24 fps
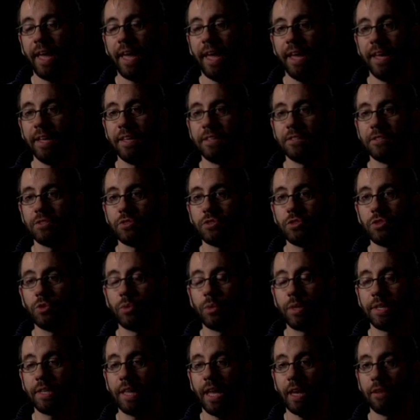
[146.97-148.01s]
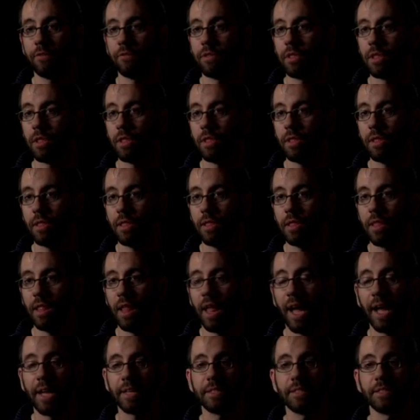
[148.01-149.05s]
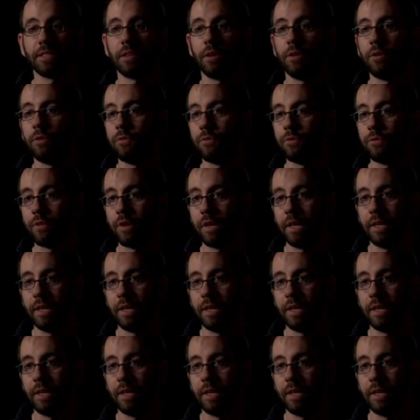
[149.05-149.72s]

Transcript: and you can have lots of